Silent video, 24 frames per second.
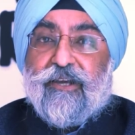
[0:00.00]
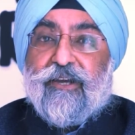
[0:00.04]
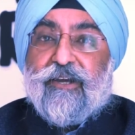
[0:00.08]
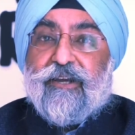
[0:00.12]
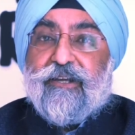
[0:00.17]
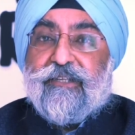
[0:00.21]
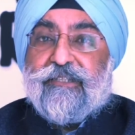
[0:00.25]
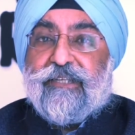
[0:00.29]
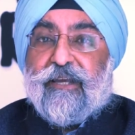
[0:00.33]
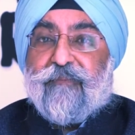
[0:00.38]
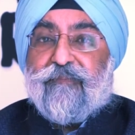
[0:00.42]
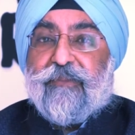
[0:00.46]

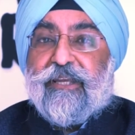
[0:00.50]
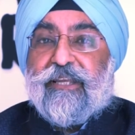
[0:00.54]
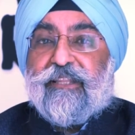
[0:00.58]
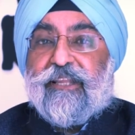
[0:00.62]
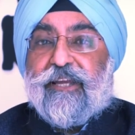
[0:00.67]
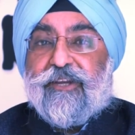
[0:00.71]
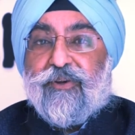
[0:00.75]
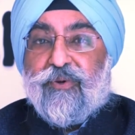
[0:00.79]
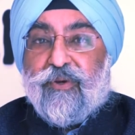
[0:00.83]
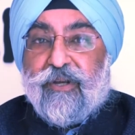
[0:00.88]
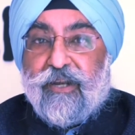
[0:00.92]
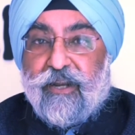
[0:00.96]
It's something
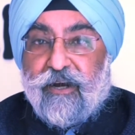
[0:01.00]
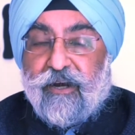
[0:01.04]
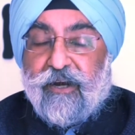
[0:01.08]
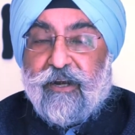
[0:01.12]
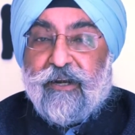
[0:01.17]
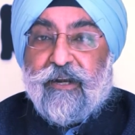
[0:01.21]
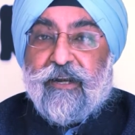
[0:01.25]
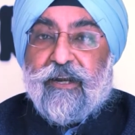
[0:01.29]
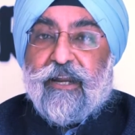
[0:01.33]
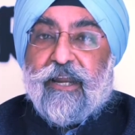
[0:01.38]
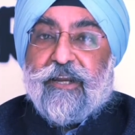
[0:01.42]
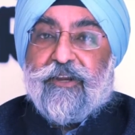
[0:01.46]
that you
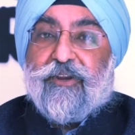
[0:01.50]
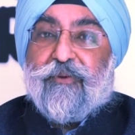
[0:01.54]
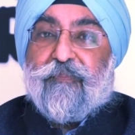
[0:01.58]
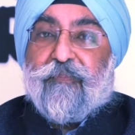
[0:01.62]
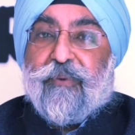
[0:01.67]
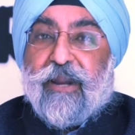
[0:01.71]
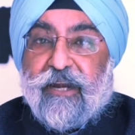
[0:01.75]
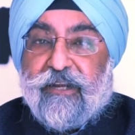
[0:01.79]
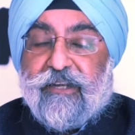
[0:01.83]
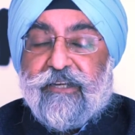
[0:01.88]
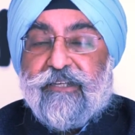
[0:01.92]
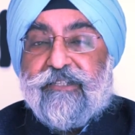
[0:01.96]
learn and you
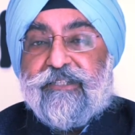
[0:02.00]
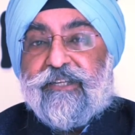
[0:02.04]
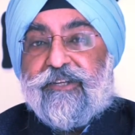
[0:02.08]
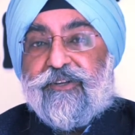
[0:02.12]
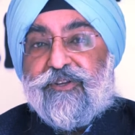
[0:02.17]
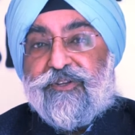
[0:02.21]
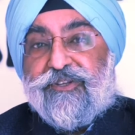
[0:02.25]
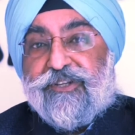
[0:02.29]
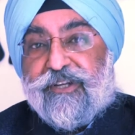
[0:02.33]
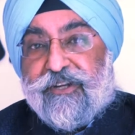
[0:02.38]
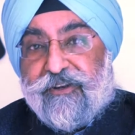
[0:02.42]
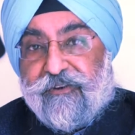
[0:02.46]
practice and
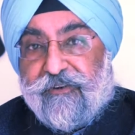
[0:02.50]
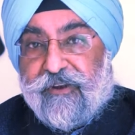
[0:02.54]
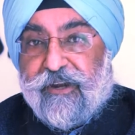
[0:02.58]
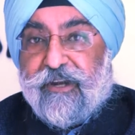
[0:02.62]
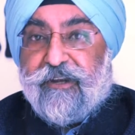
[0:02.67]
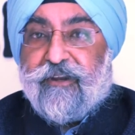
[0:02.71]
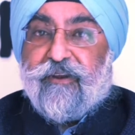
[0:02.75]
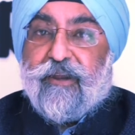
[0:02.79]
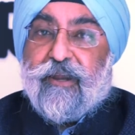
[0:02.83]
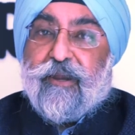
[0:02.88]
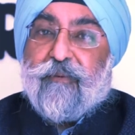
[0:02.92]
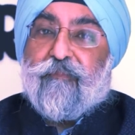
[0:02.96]
you
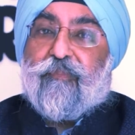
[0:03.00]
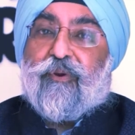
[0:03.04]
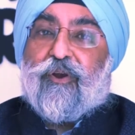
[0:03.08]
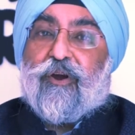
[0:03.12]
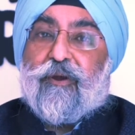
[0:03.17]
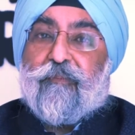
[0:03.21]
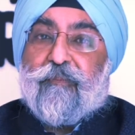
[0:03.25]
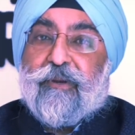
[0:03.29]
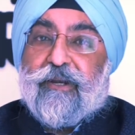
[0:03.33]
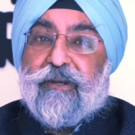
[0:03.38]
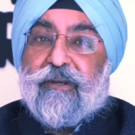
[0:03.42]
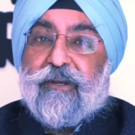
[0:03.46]
generate
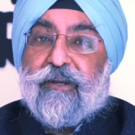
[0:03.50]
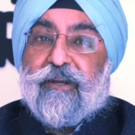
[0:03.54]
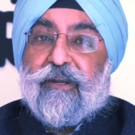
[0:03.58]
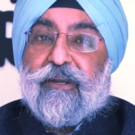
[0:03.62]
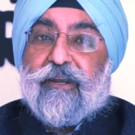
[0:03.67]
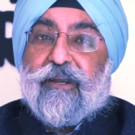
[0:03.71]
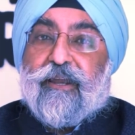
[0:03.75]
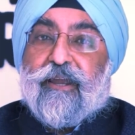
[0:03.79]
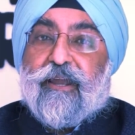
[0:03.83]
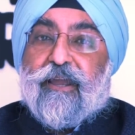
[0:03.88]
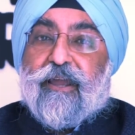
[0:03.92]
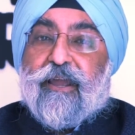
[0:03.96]
employment.
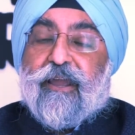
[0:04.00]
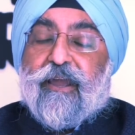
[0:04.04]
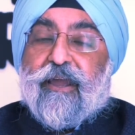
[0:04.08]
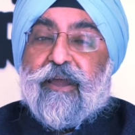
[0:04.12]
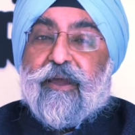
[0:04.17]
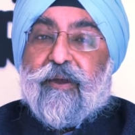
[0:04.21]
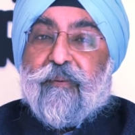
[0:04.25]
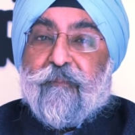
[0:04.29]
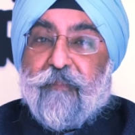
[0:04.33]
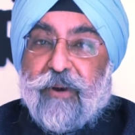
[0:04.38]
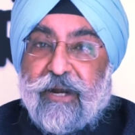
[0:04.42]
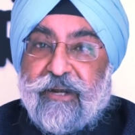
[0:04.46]

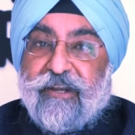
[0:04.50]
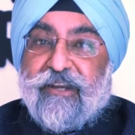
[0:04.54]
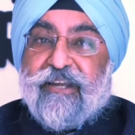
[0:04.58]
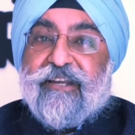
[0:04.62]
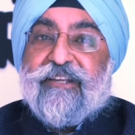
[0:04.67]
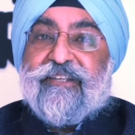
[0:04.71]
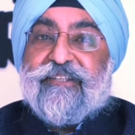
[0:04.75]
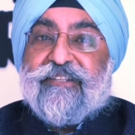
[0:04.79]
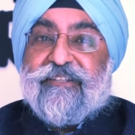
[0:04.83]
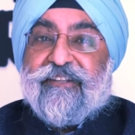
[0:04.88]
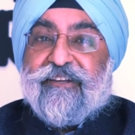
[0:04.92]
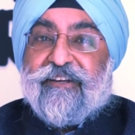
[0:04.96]
But
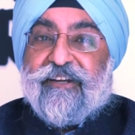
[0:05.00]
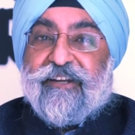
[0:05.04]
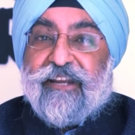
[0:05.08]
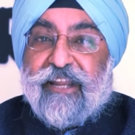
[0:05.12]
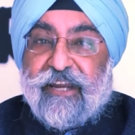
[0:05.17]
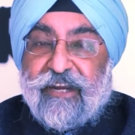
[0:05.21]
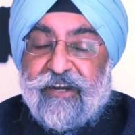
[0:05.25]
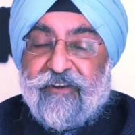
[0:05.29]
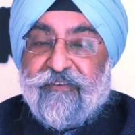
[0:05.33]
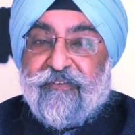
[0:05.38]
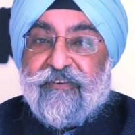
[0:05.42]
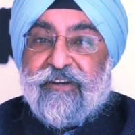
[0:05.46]
yes, the
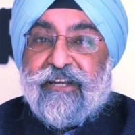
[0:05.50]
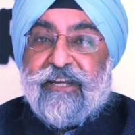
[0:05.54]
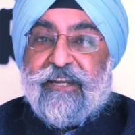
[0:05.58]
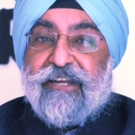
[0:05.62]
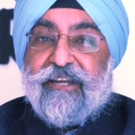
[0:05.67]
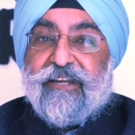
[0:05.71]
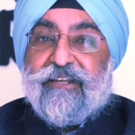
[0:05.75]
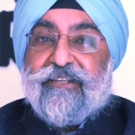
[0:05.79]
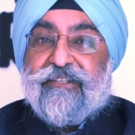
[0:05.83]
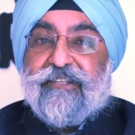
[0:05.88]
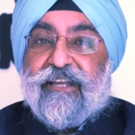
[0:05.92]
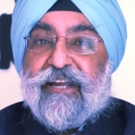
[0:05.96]
negativity
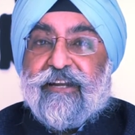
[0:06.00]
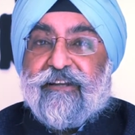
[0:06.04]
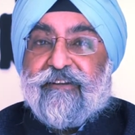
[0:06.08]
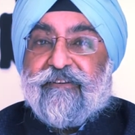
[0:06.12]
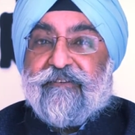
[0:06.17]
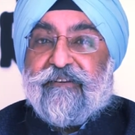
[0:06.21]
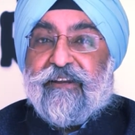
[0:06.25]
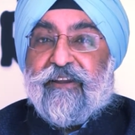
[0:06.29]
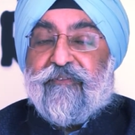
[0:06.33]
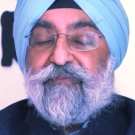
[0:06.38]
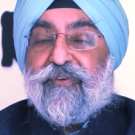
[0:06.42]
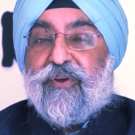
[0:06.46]
is
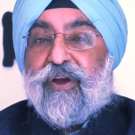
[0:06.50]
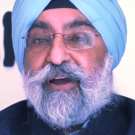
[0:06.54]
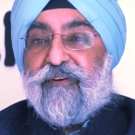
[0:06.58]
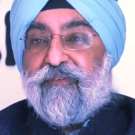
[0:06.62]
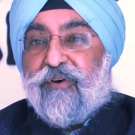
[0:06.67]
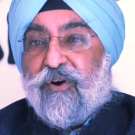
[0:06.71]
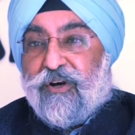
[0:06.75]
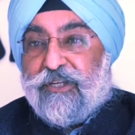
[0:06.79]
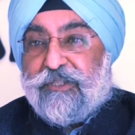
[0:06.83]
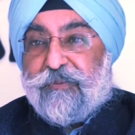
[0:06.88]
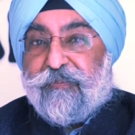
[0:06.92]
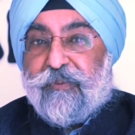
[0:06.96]
that if you have
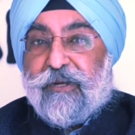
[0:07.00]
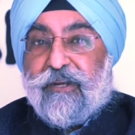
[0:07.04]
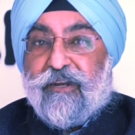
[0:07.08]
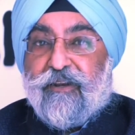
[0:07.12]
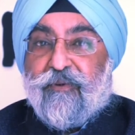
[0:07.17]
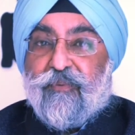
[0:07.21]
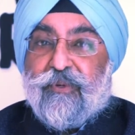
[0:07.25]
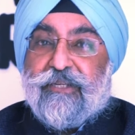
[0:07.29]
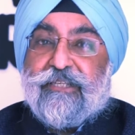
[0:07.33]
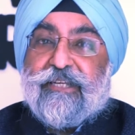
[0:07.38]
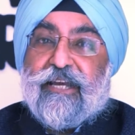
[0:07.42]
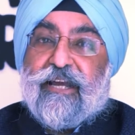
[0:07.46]
a
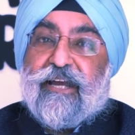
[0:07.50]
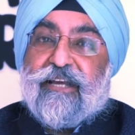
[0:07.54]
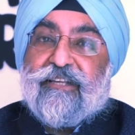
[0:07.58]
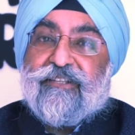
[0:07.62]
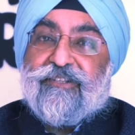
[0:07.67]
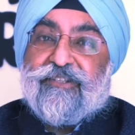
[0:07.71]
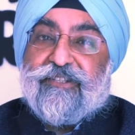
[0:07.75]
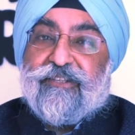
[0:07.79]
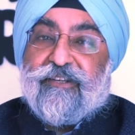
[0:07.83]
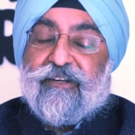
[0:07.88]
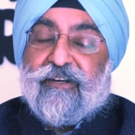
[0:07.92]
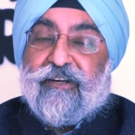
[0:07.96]
hospital which
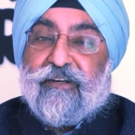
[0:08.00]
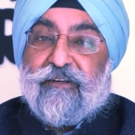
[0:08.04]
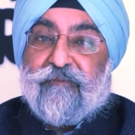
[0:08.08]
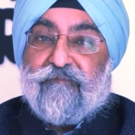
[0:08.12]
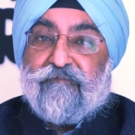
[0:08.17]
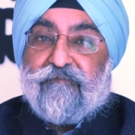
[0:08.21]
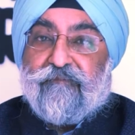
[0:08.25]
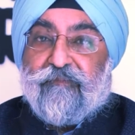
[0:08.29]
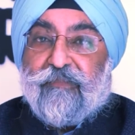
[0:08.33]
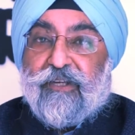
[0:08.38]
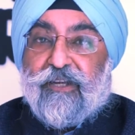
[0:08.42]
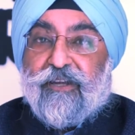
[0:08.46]
has
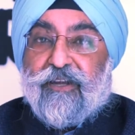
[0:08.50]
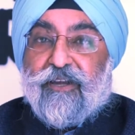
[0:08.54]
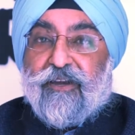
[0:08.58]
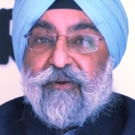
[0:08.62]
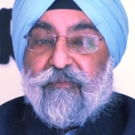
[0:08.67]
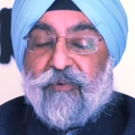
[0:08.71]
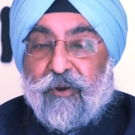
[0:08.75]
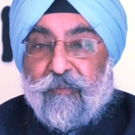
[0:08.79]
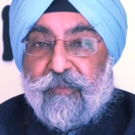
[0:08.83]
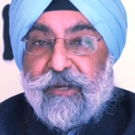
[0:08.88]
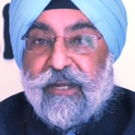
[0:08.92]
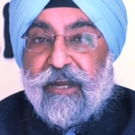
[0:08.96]

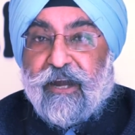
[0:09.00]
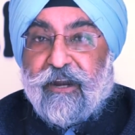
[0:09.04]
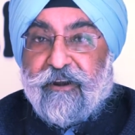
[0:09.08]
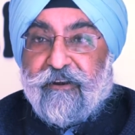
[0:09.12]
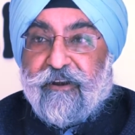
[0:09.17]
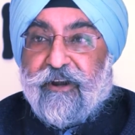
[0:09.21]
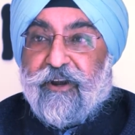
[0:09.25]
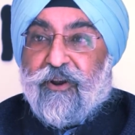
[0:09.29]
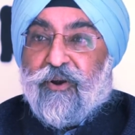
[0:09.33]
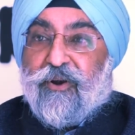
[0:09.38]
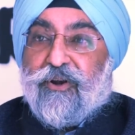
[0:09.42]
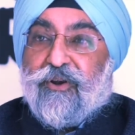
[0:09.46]
probably
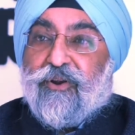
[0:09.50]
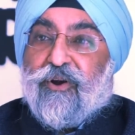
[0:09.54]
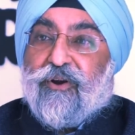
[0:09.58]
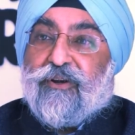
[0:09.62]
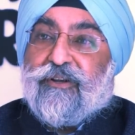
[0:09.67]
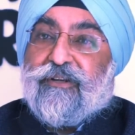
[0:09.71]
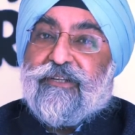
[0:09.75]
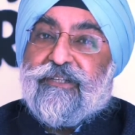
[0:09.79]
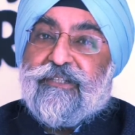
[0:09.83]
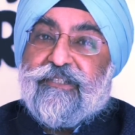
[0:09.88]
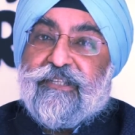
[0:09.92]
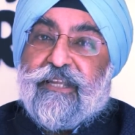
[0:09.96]
100 odd
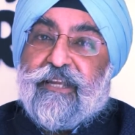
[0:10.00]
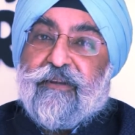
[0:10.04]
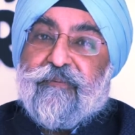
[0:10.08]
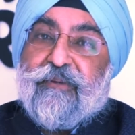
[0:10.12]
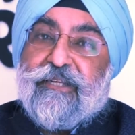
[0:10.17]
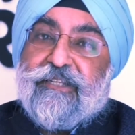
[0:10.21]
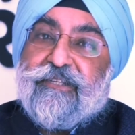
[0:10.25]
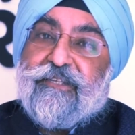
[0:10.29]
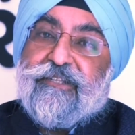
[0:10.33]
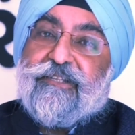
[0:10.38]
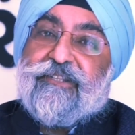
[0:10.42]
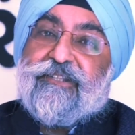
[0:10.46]
doctors, there'll
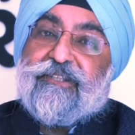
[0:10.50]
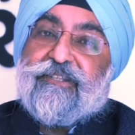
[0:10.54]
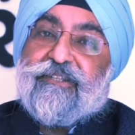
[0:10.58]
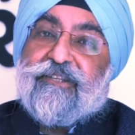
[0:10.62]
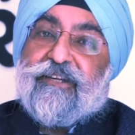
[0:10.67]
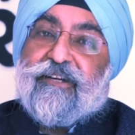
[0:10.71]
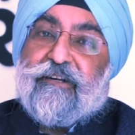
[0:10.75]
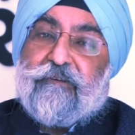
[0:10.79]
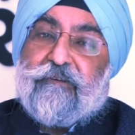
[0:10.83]
be just